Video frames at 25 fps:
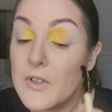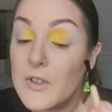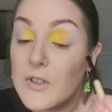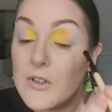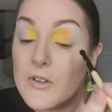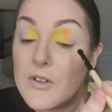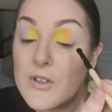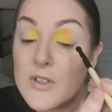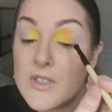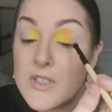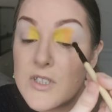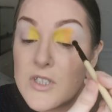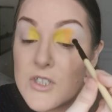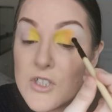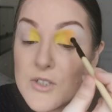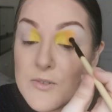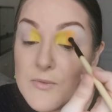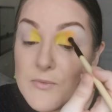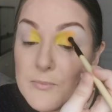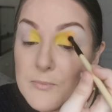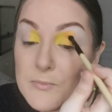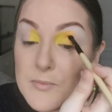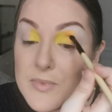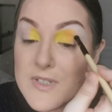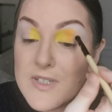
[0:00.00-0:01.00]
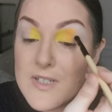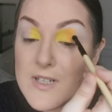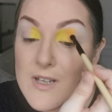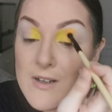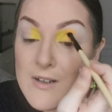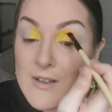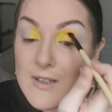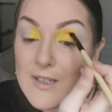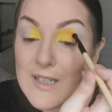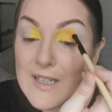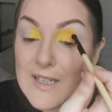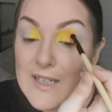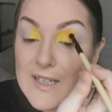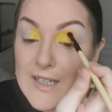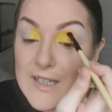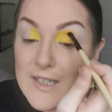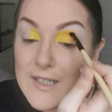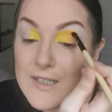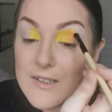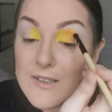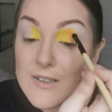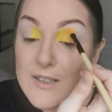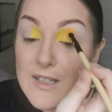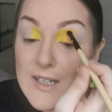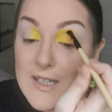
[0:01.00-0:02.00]
The orange,
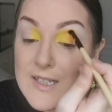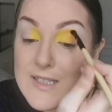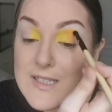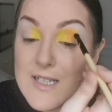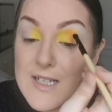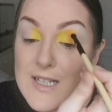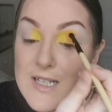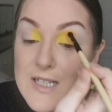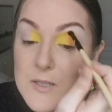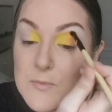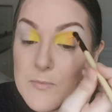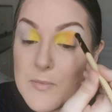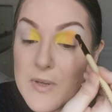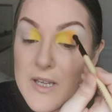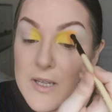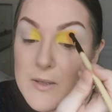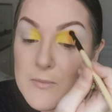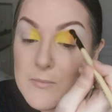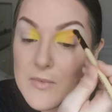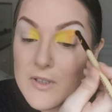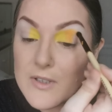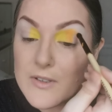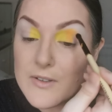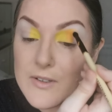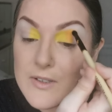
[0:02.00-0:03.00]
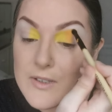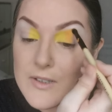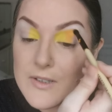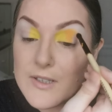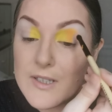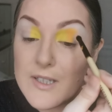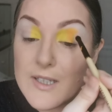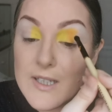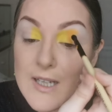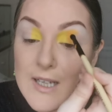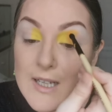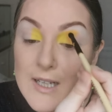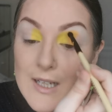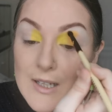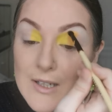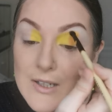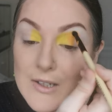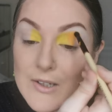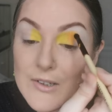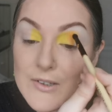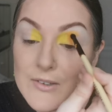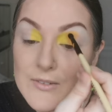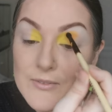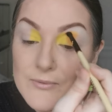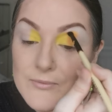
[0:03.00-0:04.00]
bizarrely, has less pigment than the
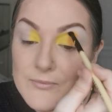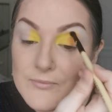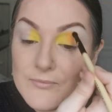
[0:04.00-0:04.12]
yellow.